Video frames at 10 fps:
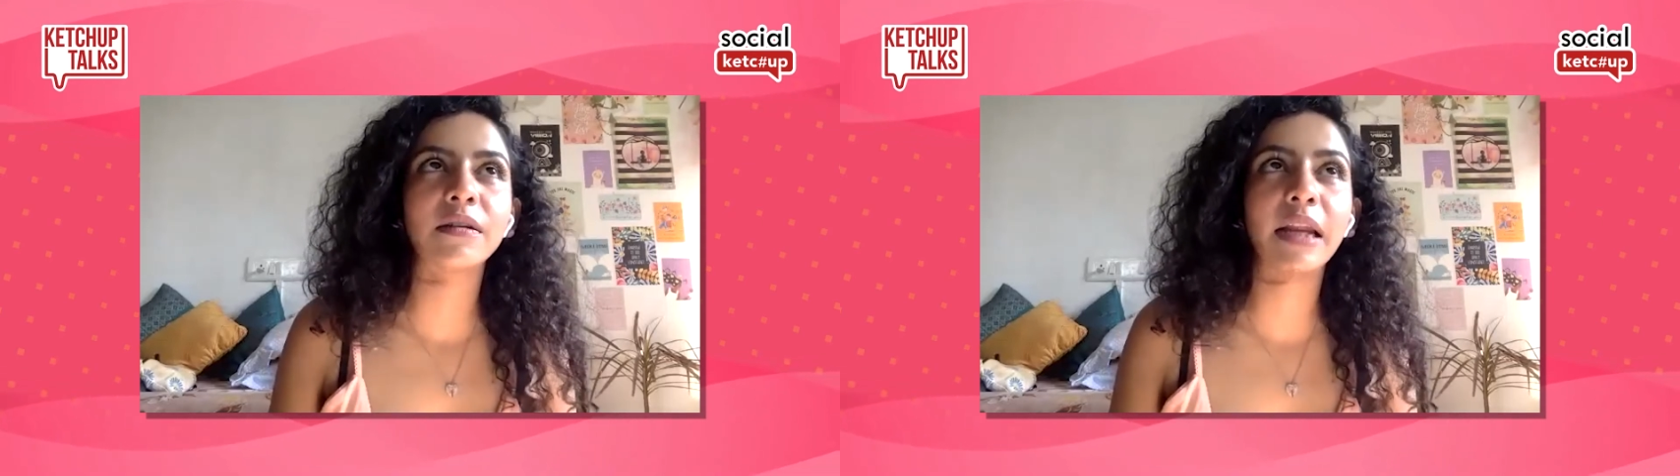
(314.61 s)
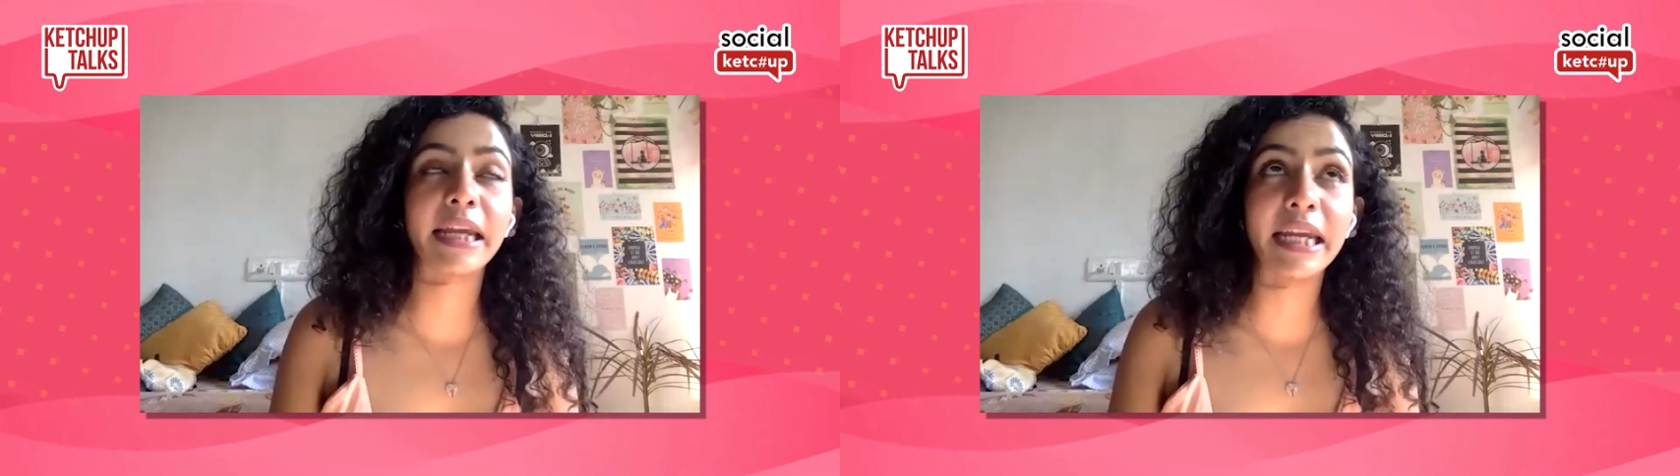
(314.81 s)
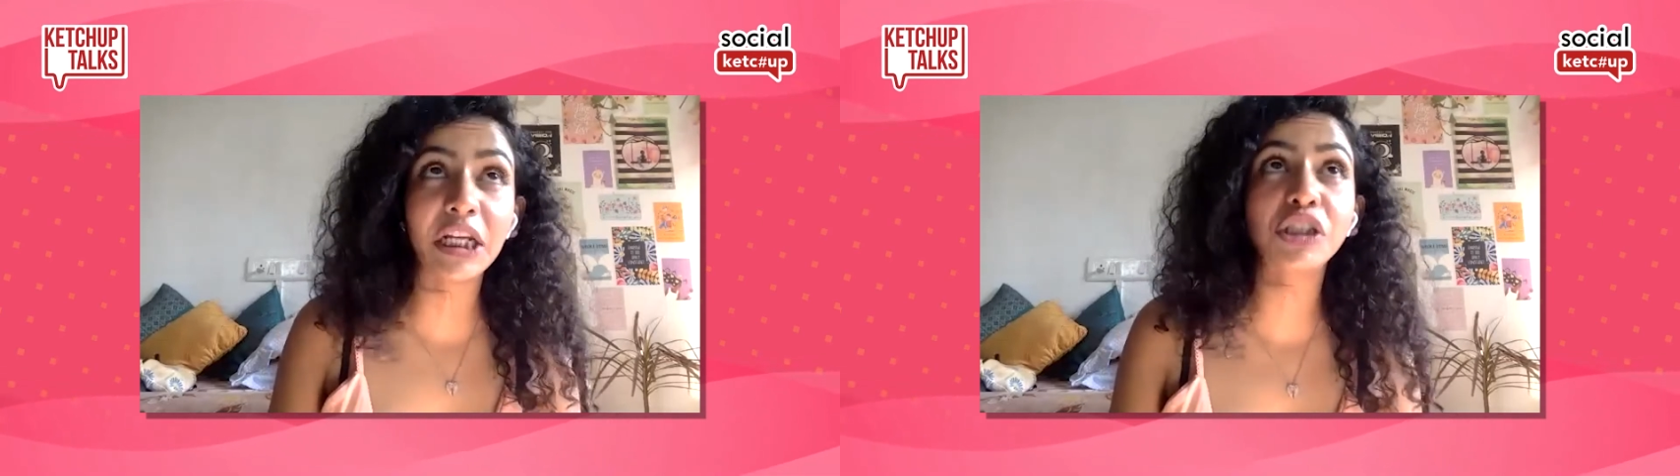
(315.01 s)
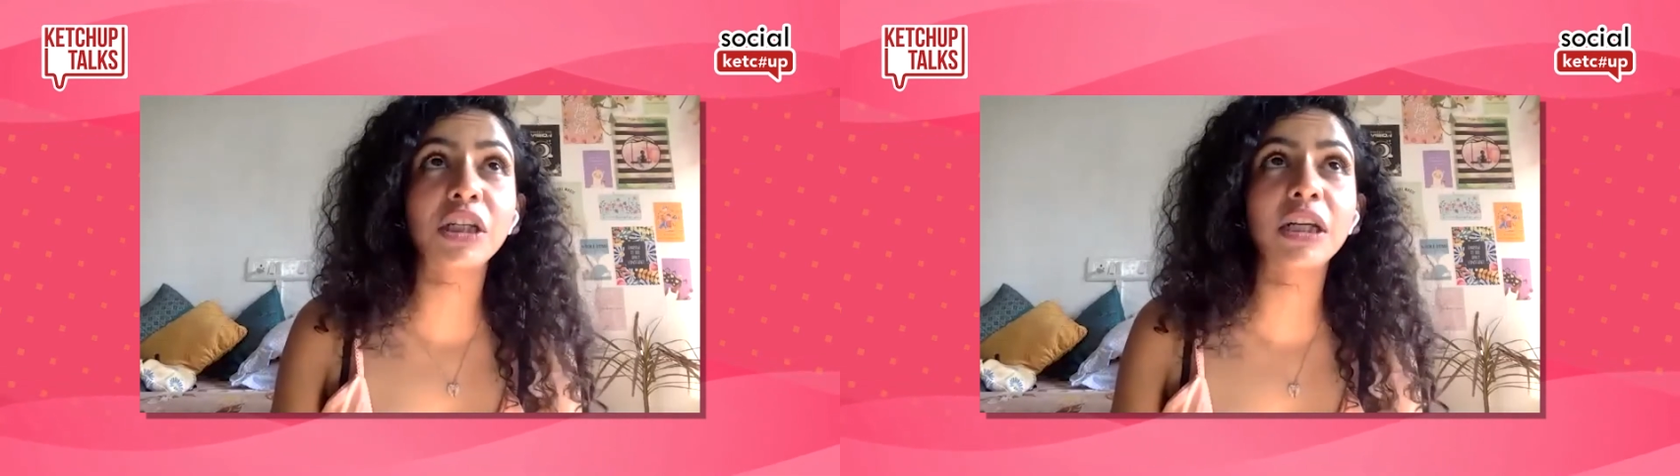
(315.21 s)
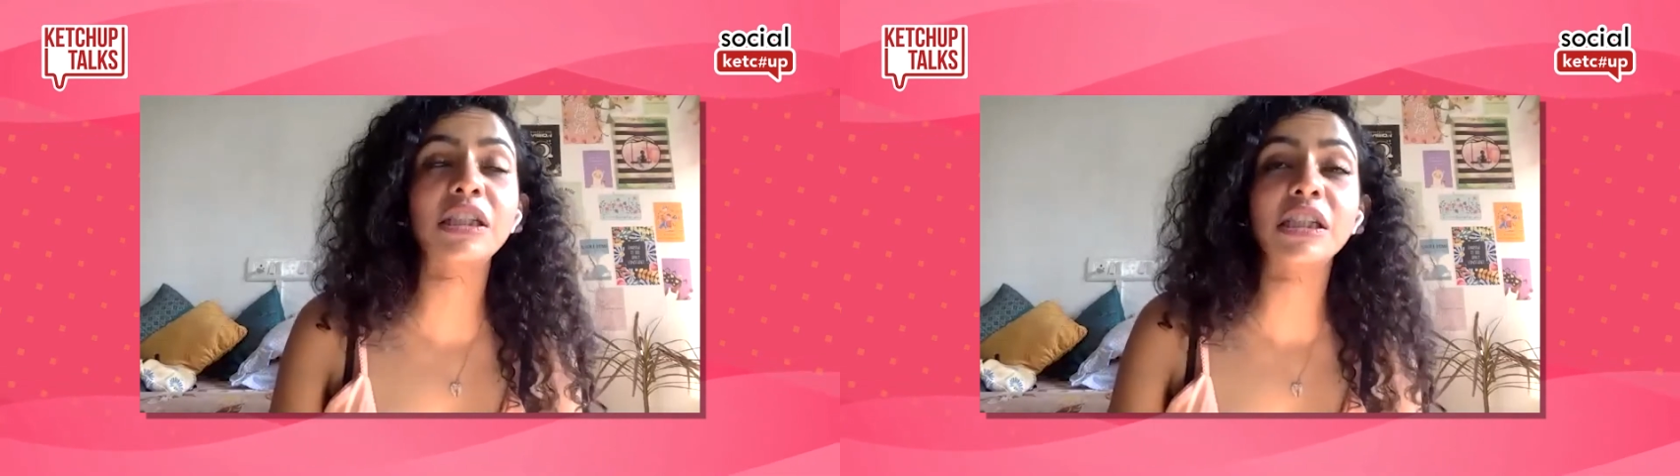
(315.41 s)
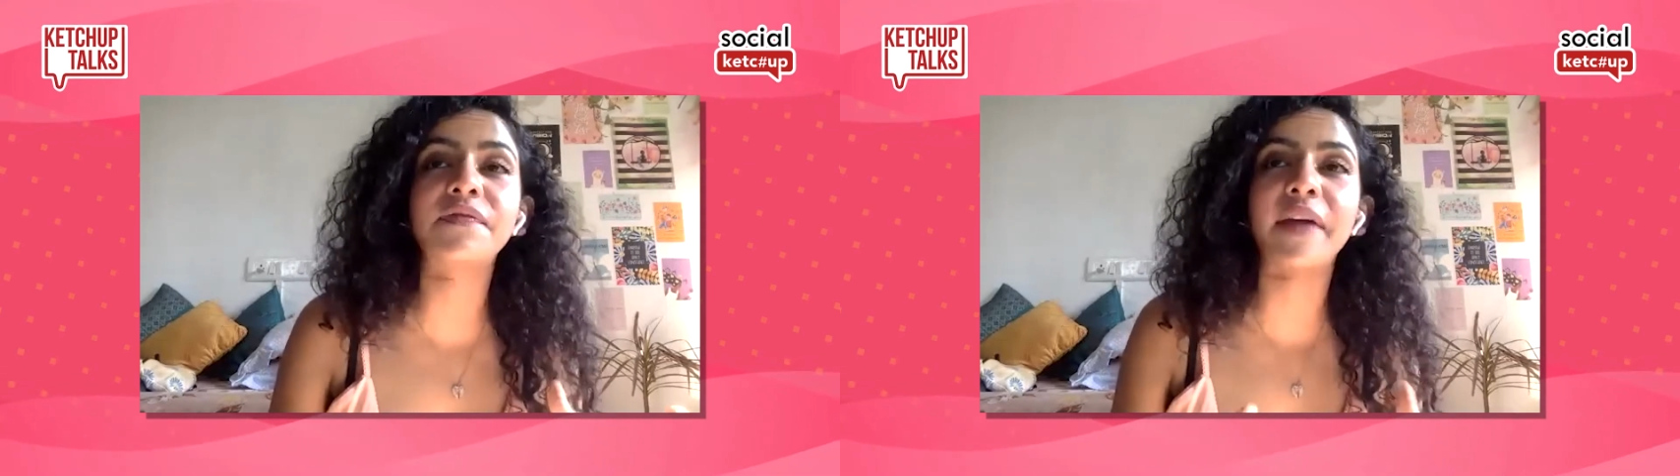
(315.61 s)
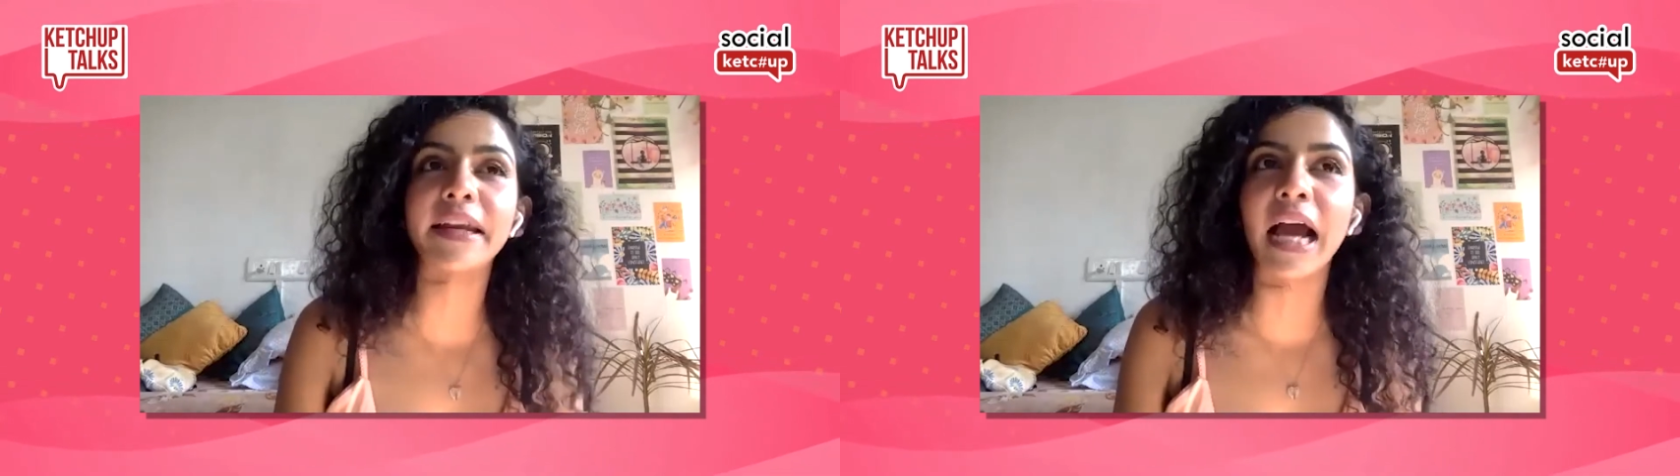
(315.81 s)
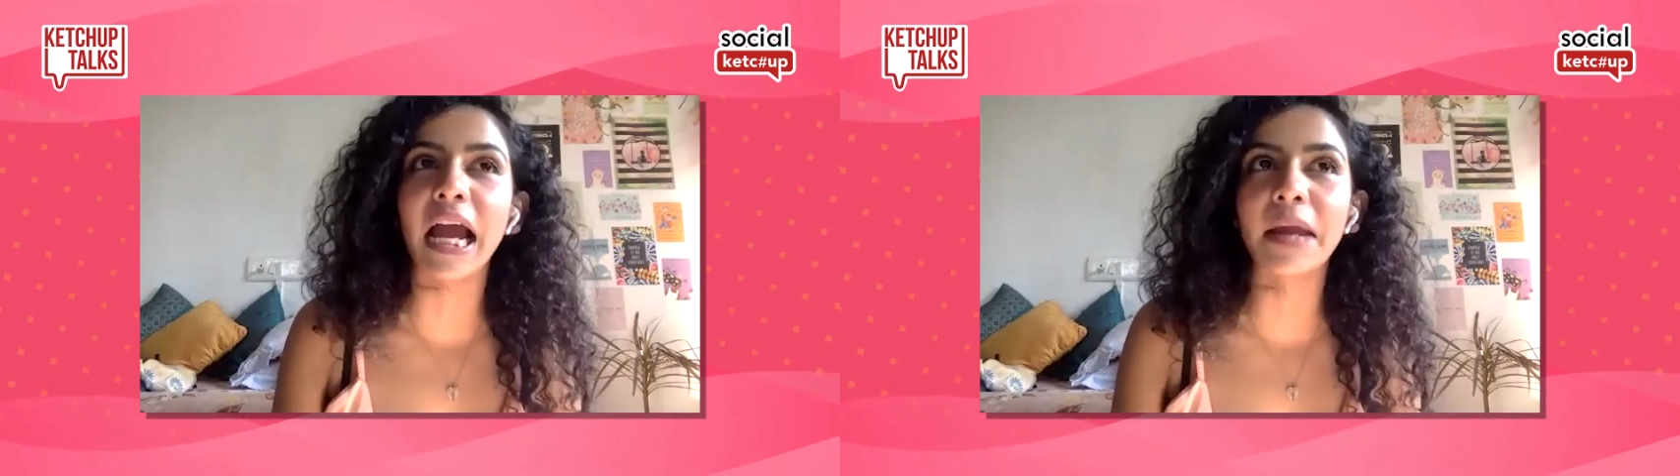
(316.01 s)
Like initially she's
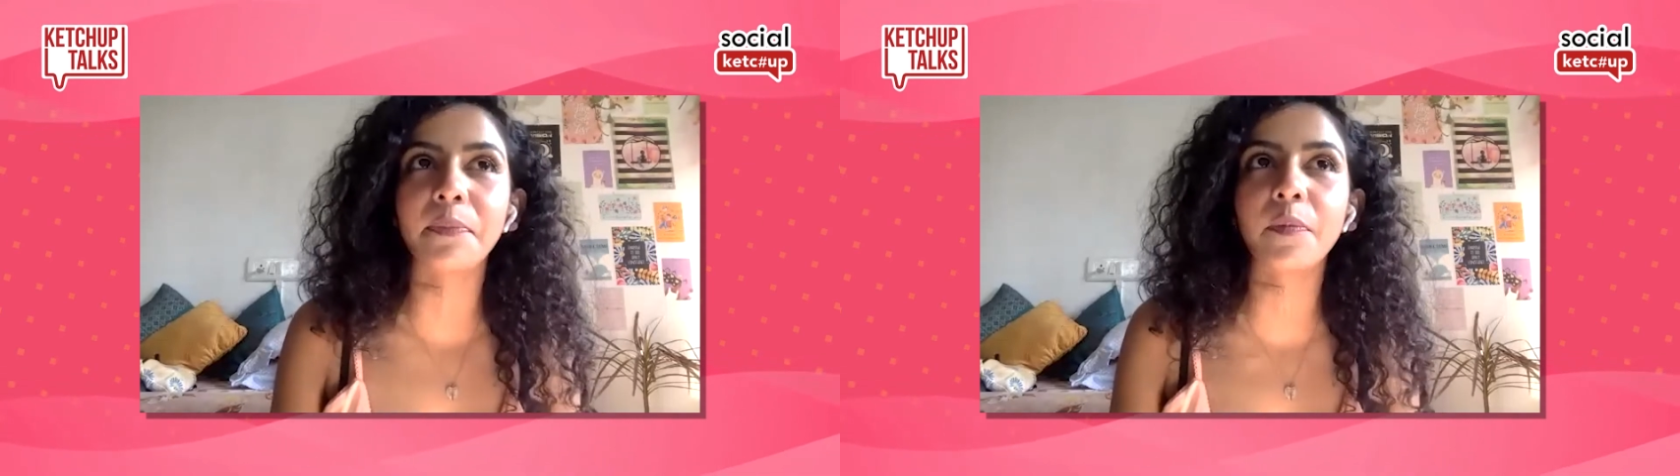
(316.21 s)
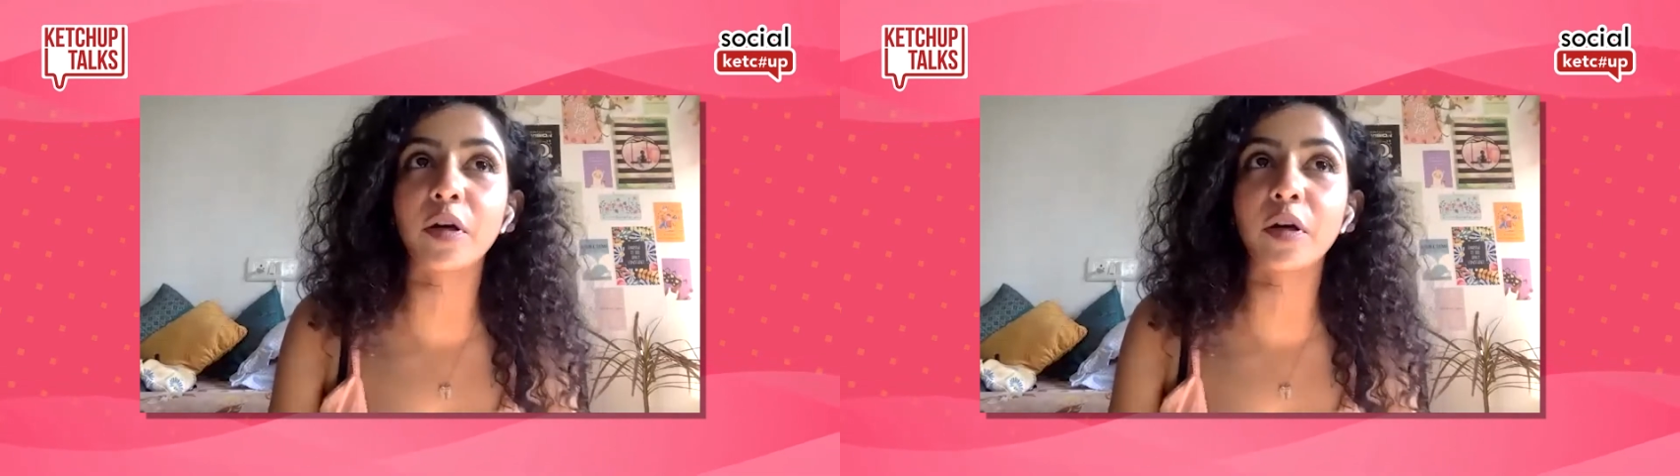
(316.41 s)
very hyper